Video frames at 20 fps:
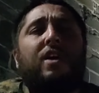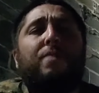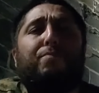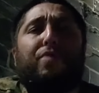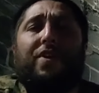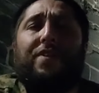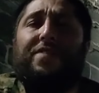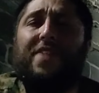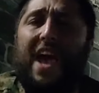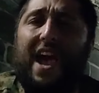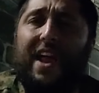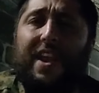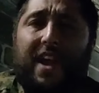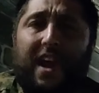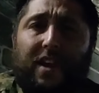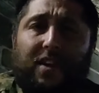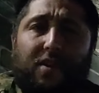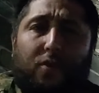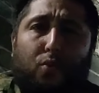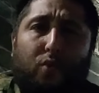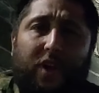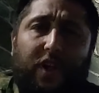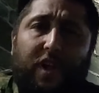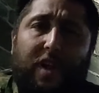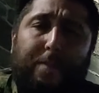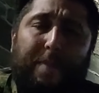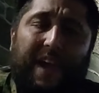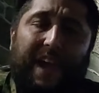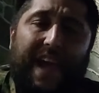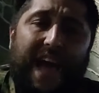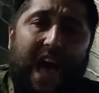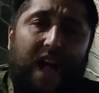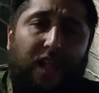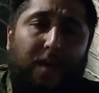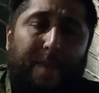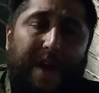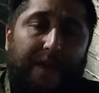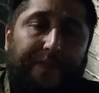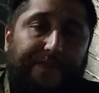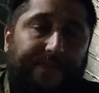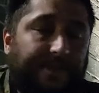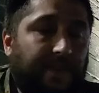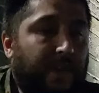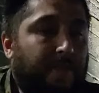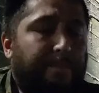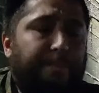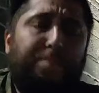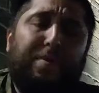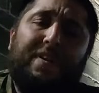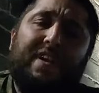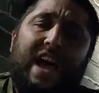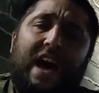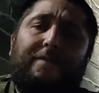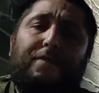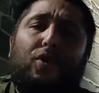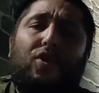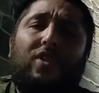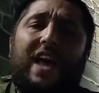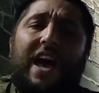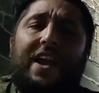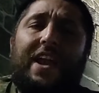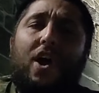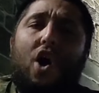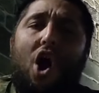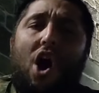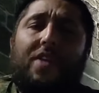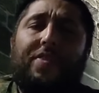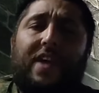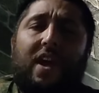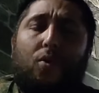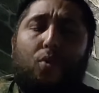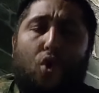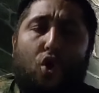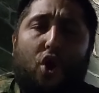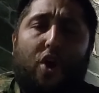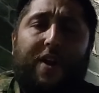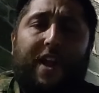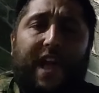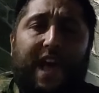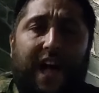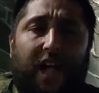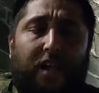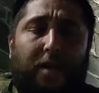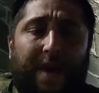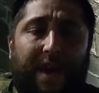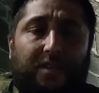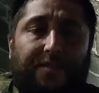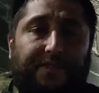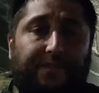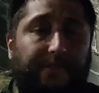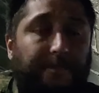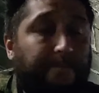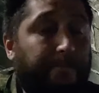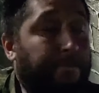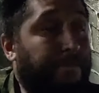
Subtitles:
pretending to really be elements, but never letting on they weren't elements,